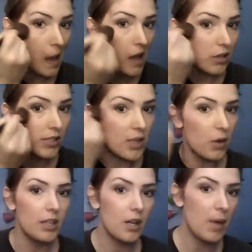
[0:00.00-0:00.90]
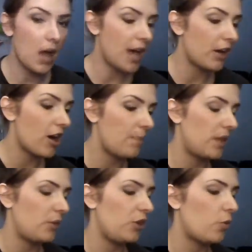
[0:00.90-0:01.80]
Just go a little bit higher up
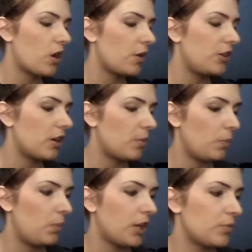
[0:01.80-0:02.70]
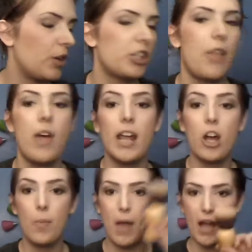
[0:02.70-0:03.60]
than you were with your blush brush. And then I
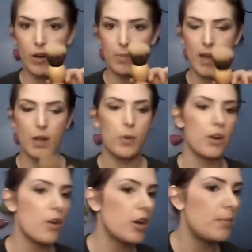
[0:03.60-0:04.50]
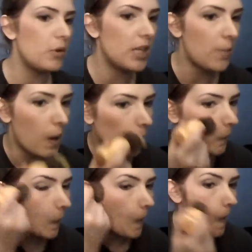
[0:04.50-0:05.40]
go back with my weirdo kabuki
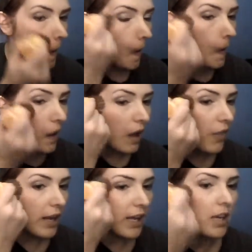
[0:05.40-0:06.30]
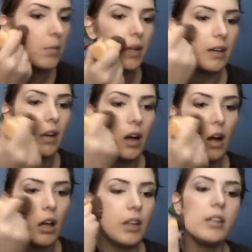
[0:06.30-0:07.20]
brush, and then I kind of blend it
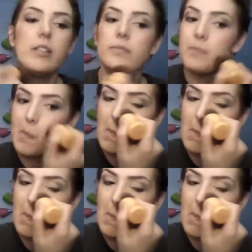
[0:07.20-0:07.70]
all in,